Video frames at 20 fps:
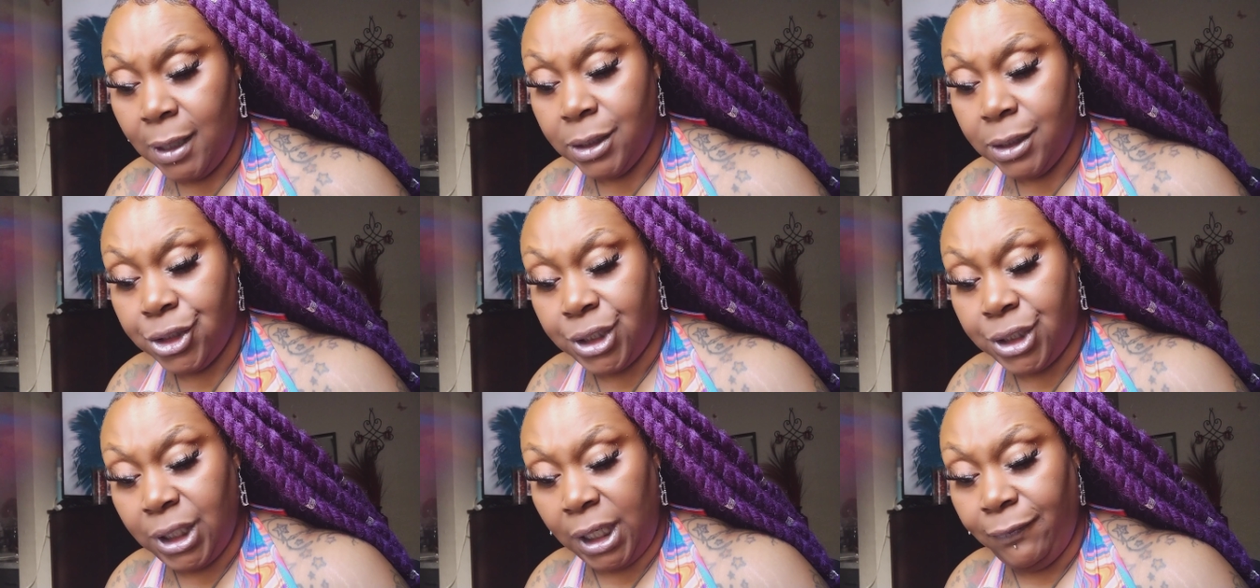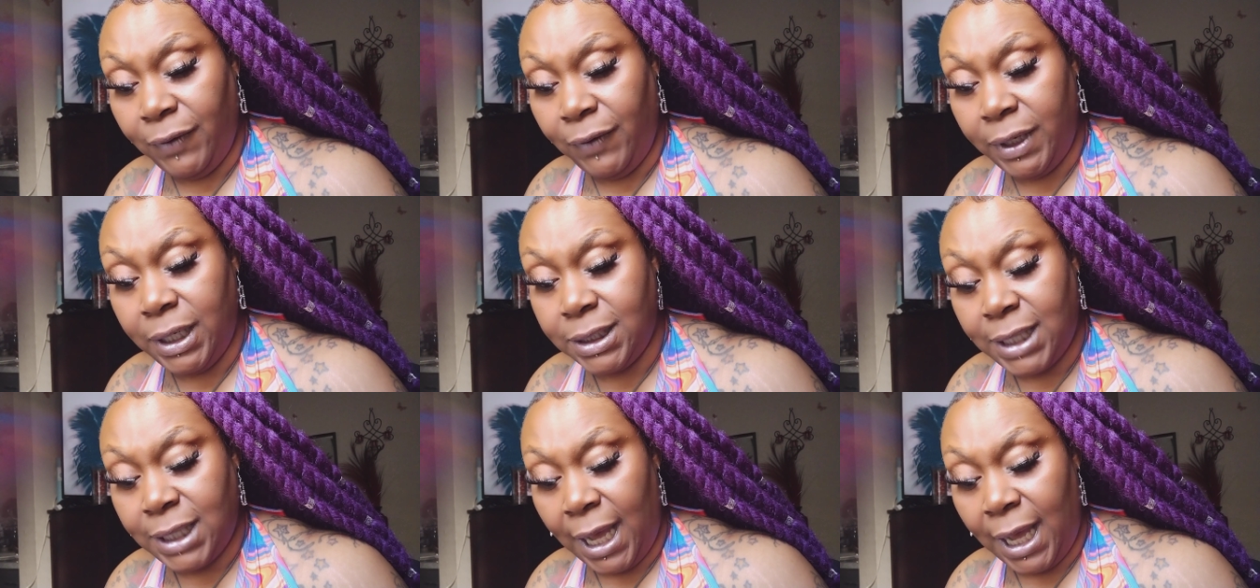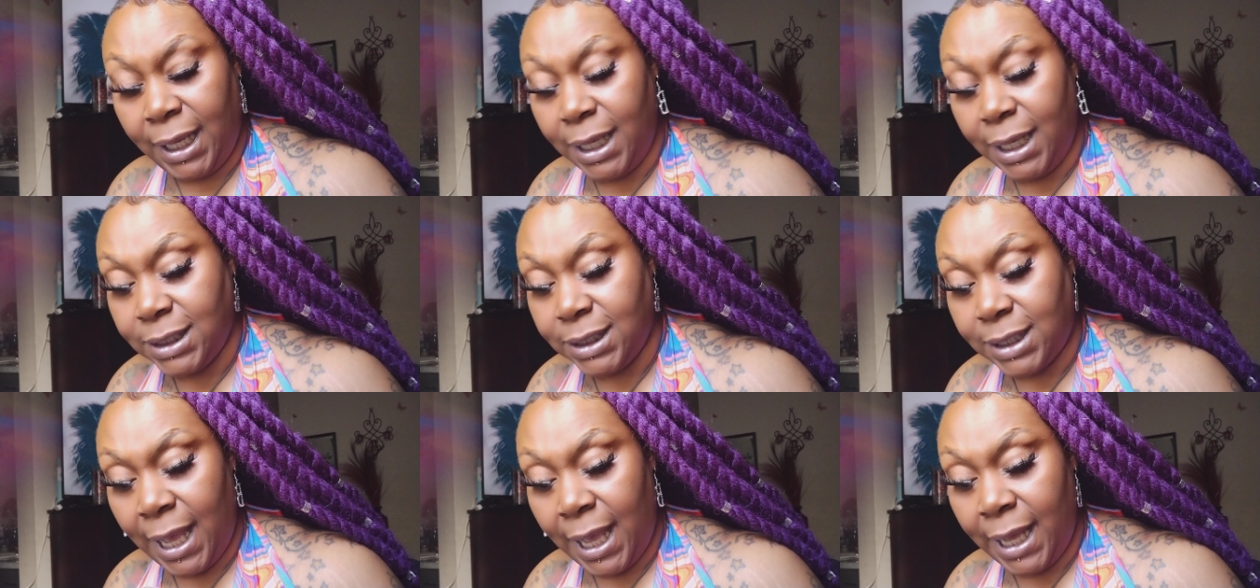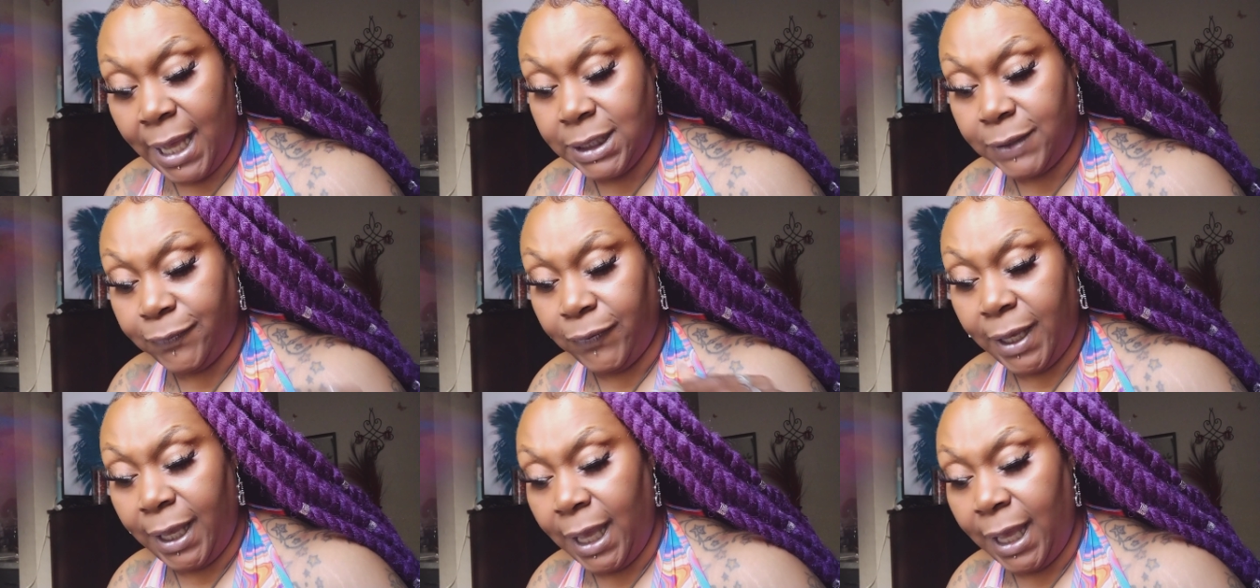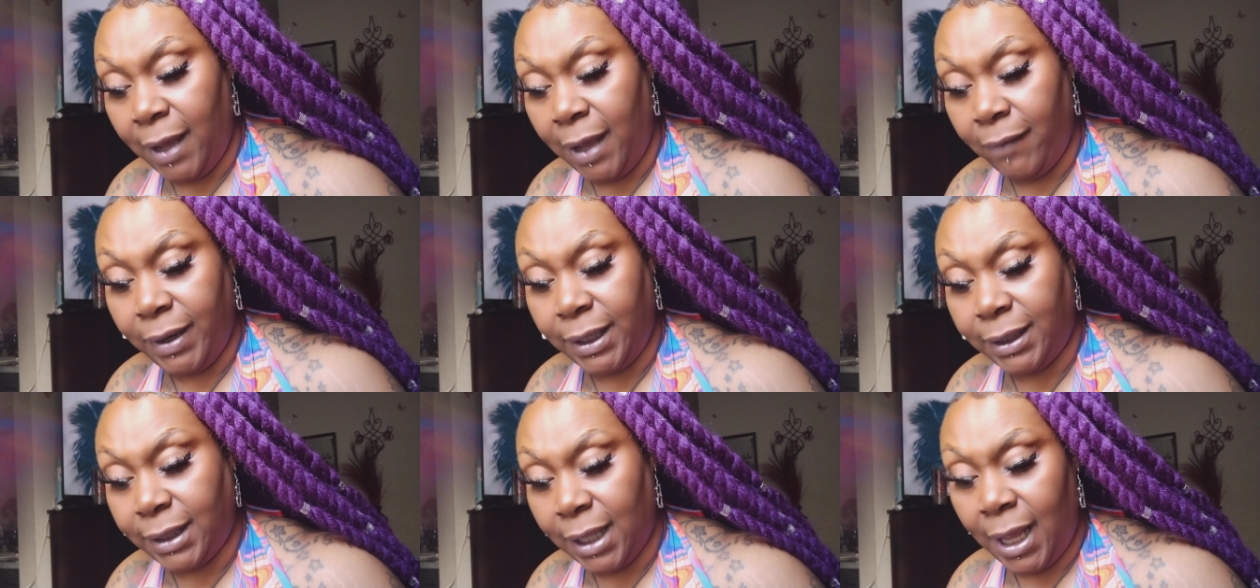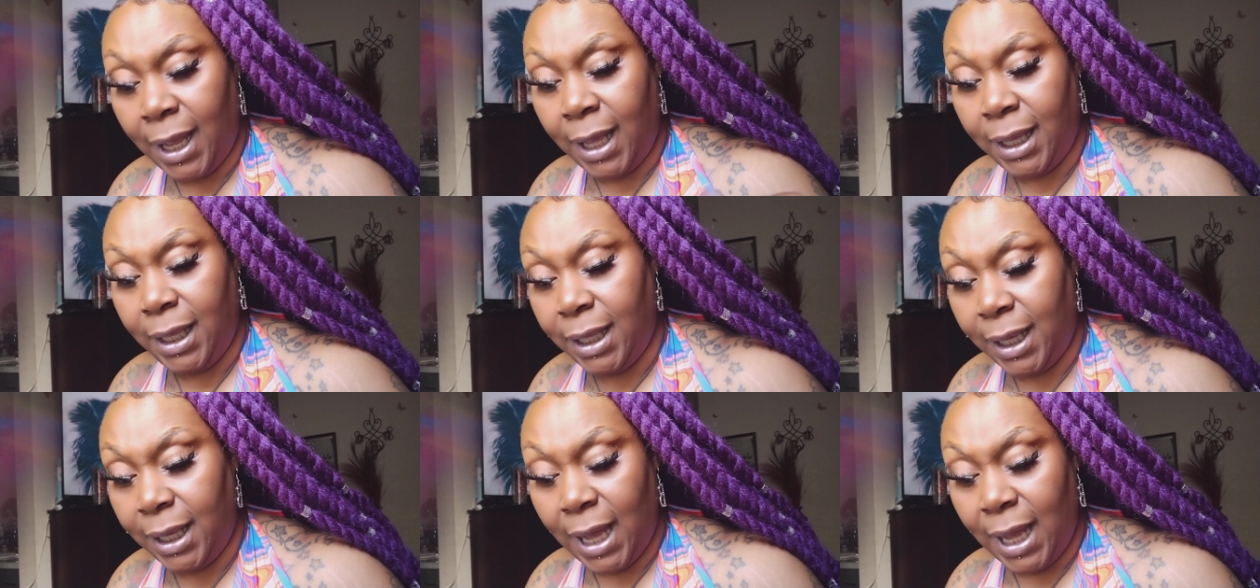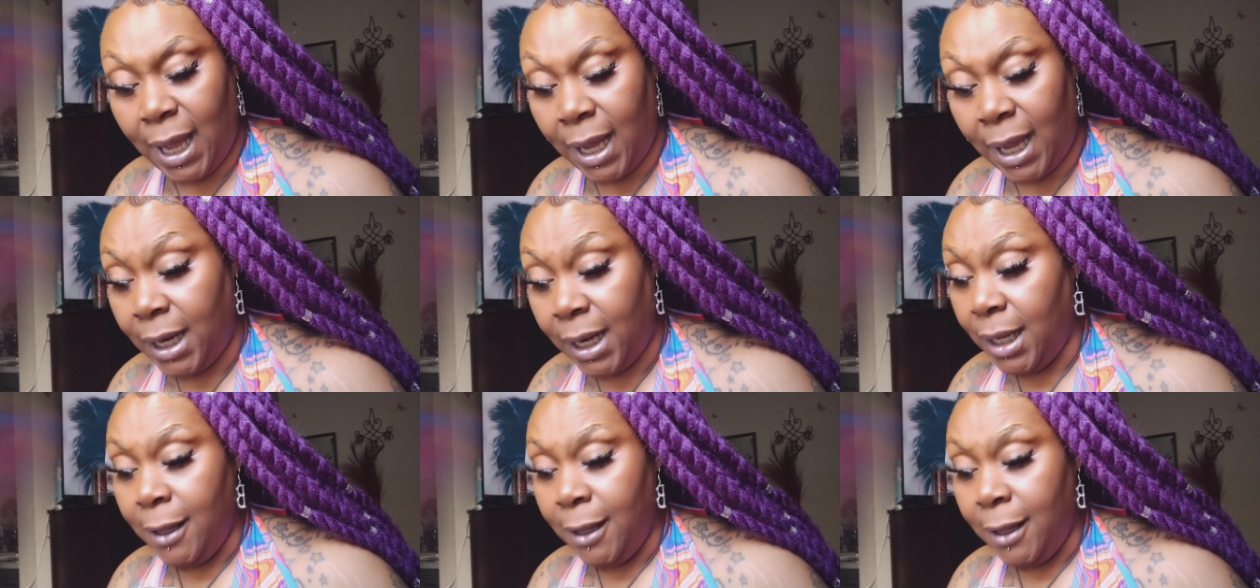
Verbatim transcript: She finna take his ass for everything he got.